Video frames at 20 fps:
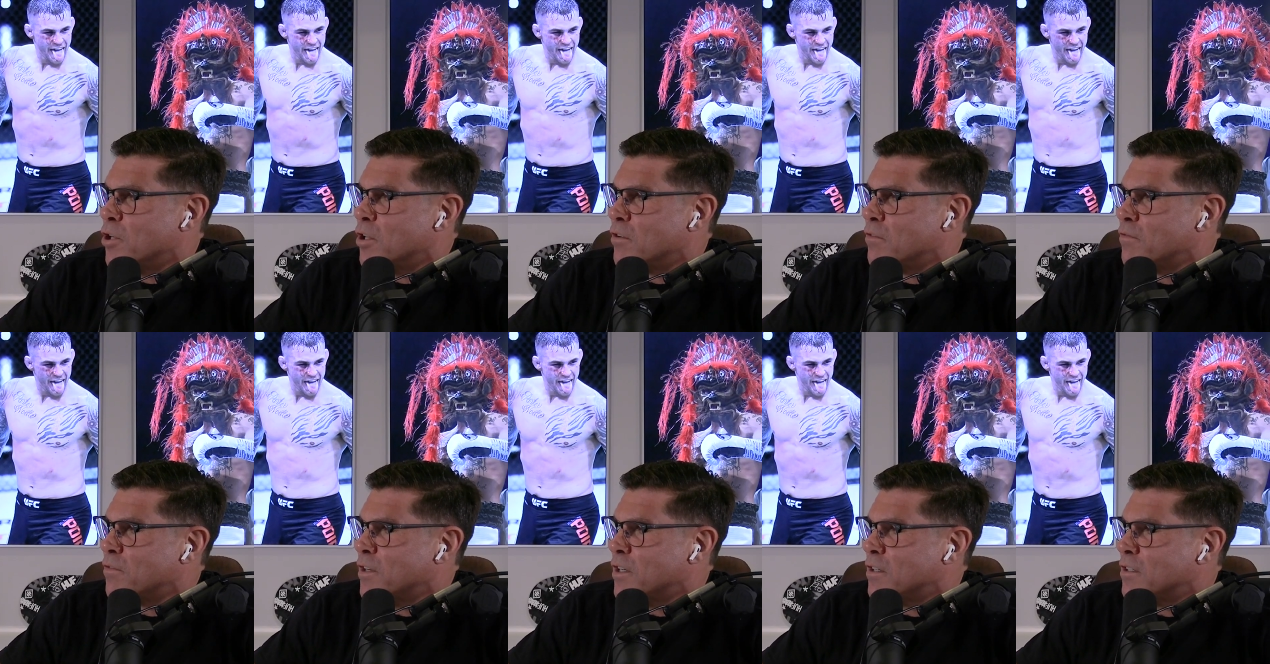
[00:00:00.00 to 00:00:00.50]

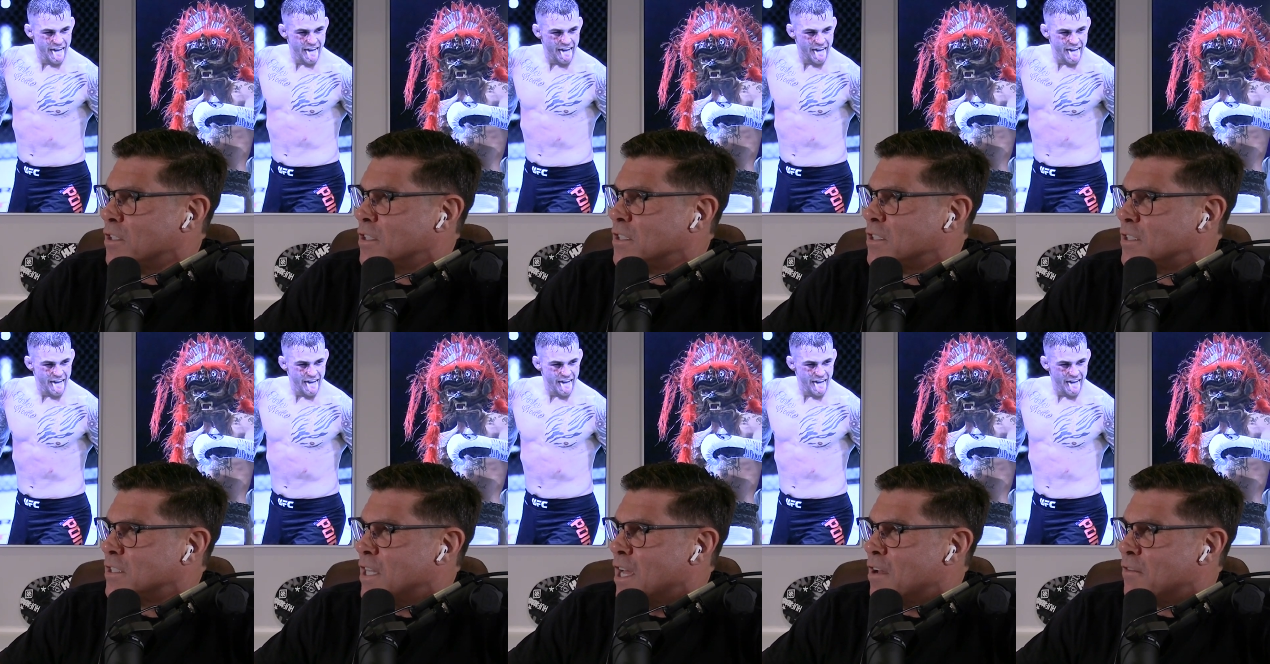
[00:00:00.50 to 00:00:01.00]

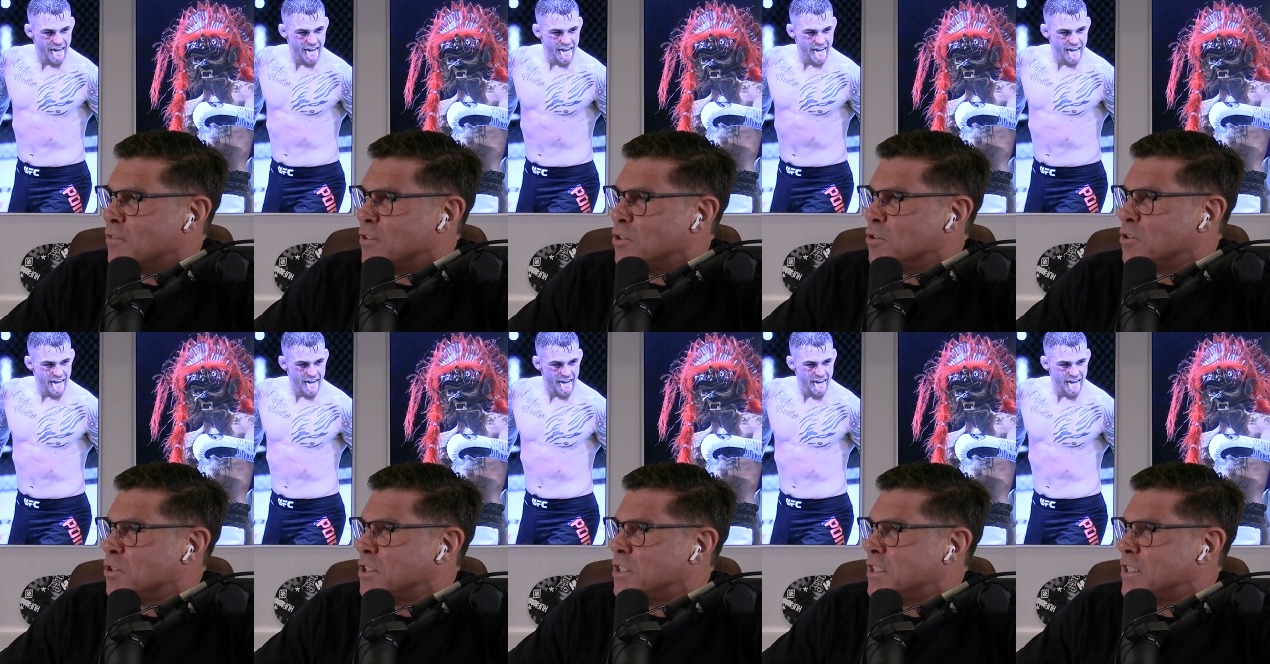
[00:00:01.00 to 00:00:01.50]
Speaker 1: Olivares,
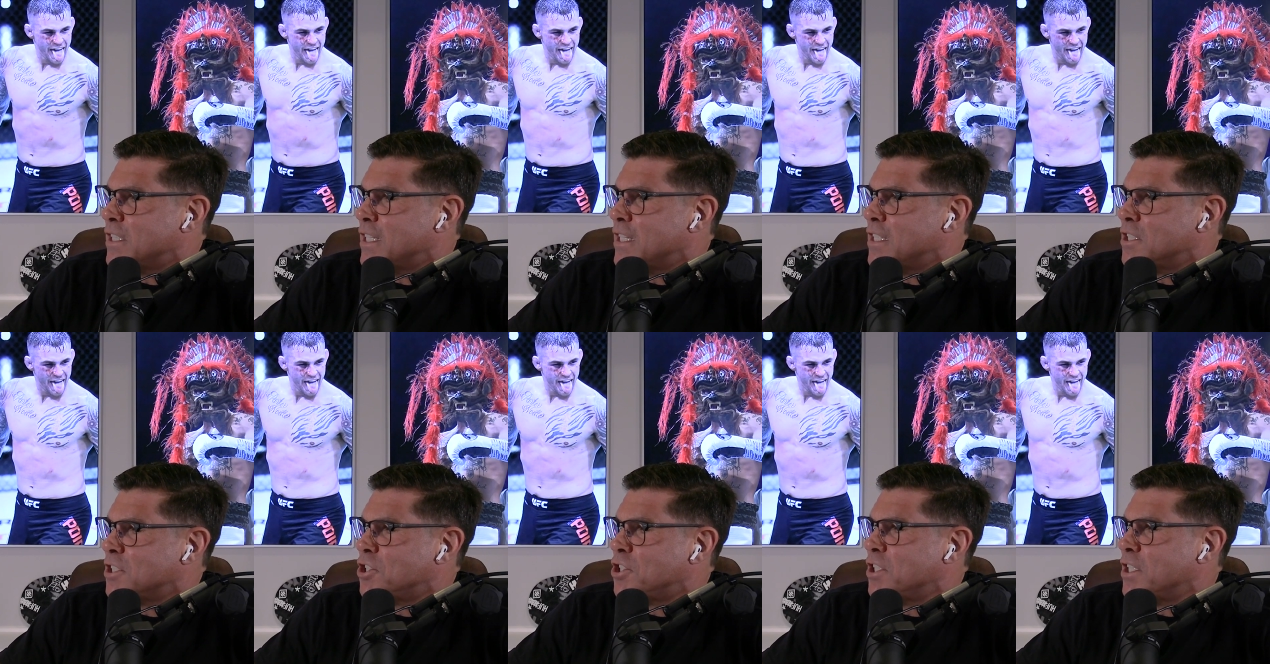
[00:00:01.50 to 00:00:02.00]
Salvador
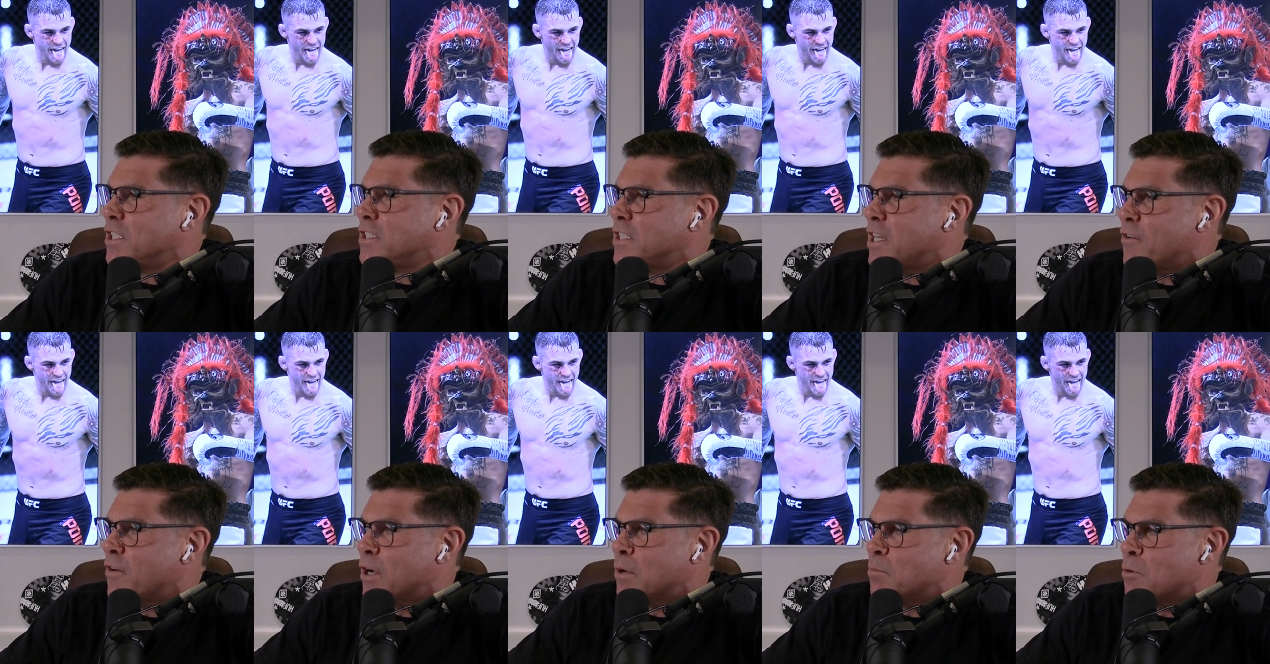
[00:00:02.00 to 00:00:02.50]
Sanchez,
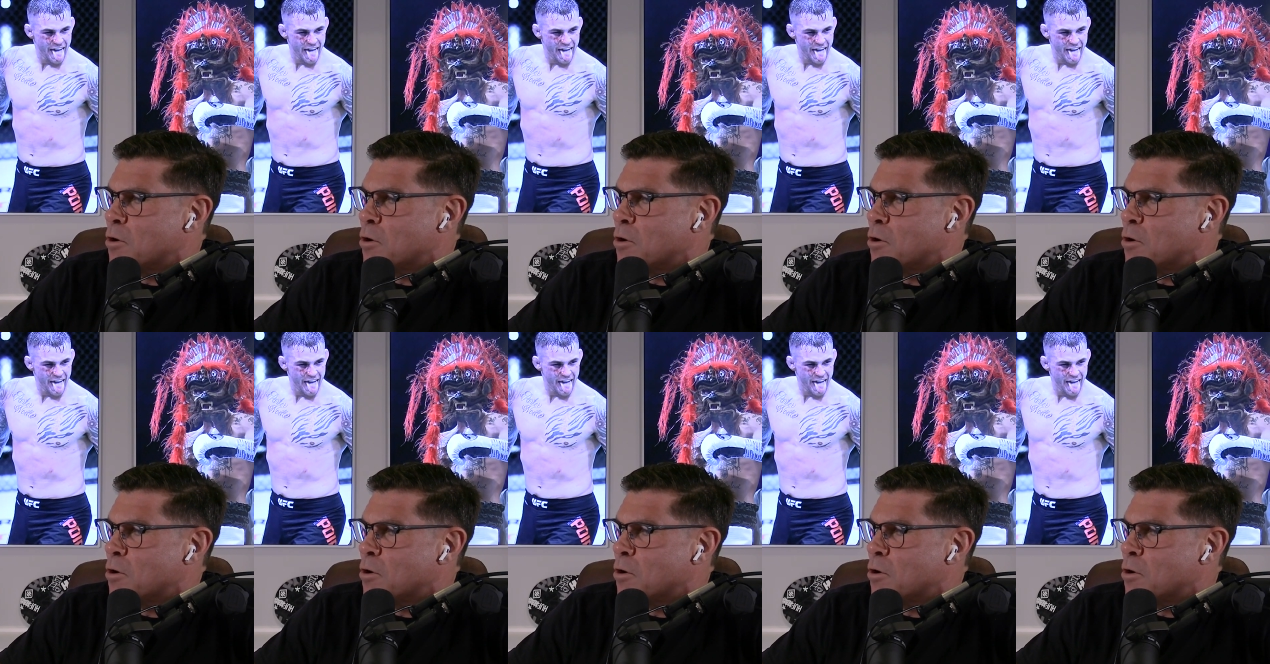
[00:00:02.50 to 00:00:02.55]
what? Eric